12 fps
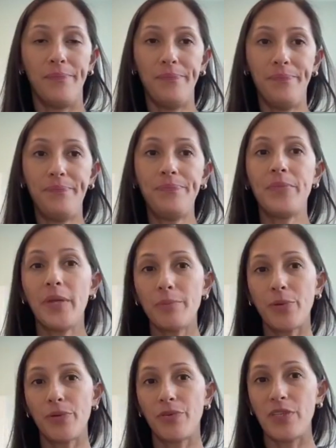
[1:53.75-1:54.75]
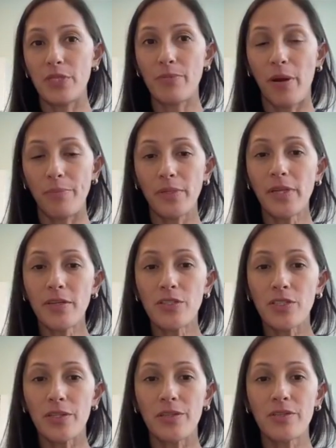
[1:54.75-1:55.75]
In both of these
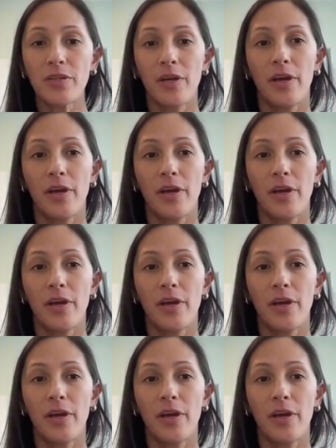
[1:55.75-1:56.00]
populations,